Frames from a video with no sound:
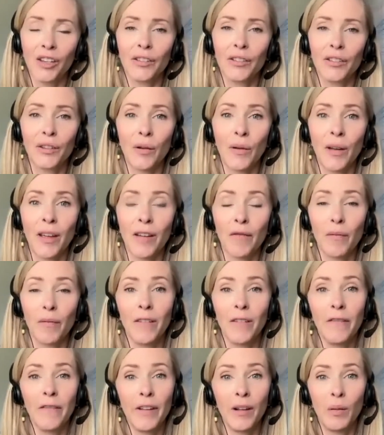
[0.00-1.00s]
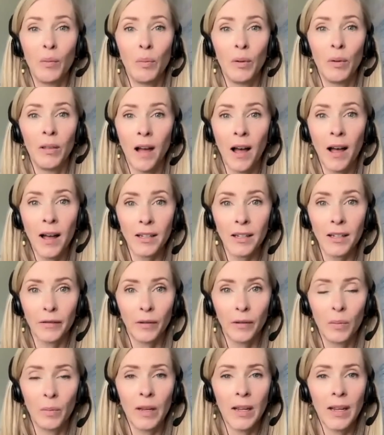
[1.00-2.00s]
So if we feel blocked
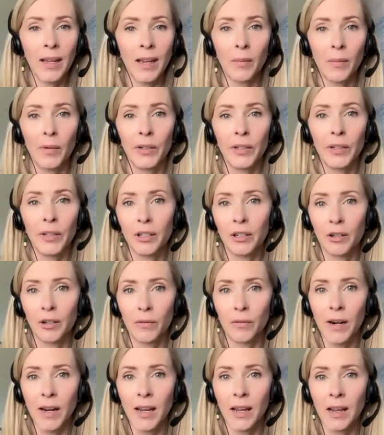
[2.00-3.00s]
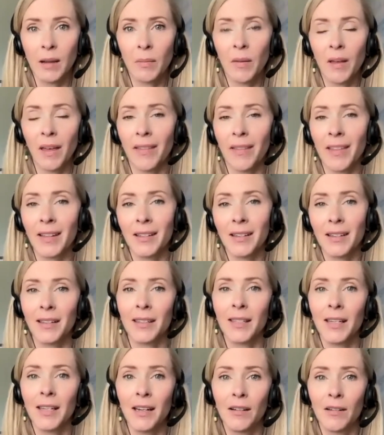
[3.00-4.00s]
from being able to dream, that's a
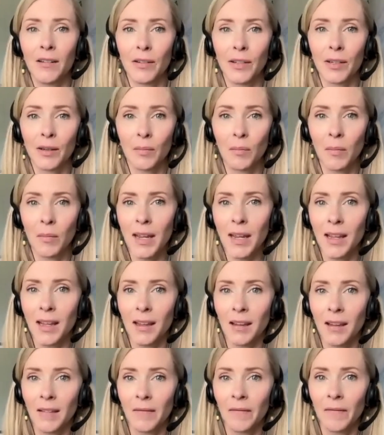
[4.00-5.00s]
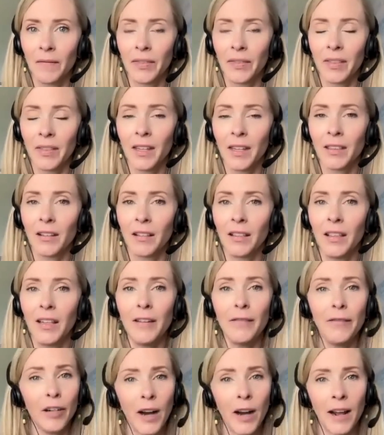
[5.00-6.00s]
signal to me that the
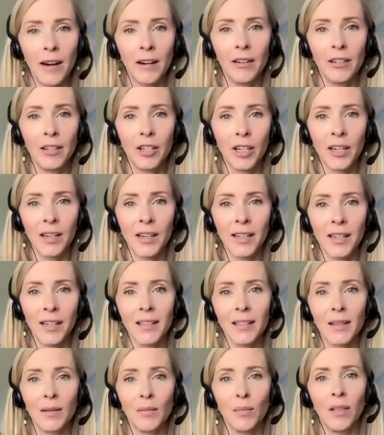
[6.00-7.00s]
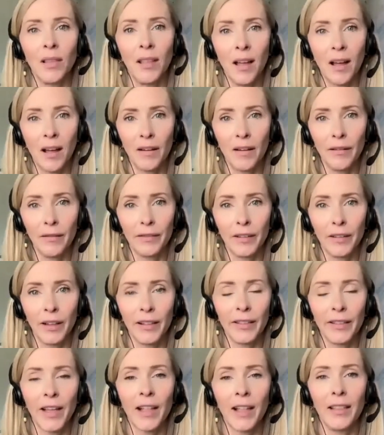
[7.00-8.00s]
liver energy needs some love.
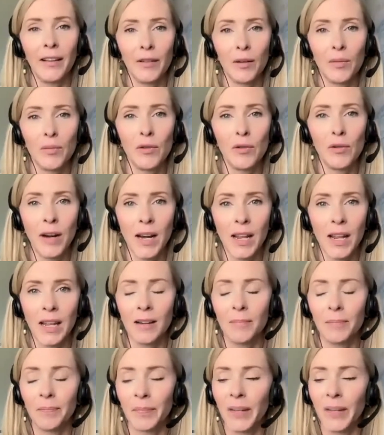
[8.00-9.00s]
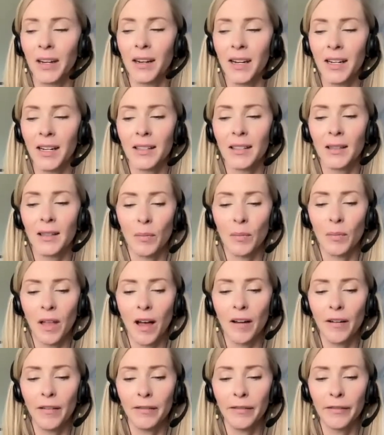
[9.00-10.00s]
That liver meridian needs some
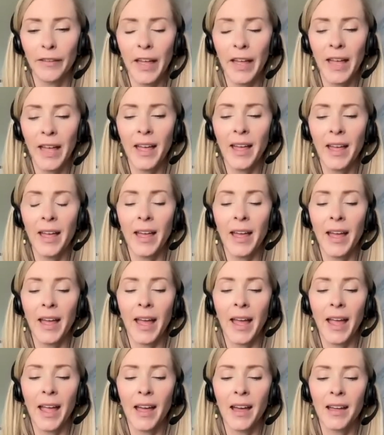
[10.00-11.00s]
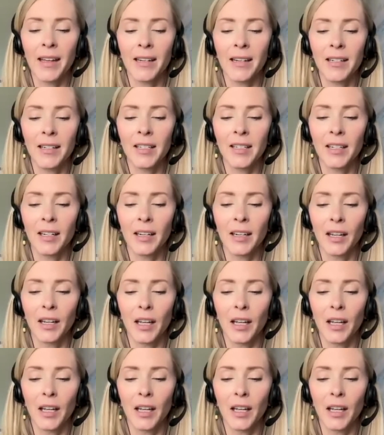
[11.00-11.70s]
love. And,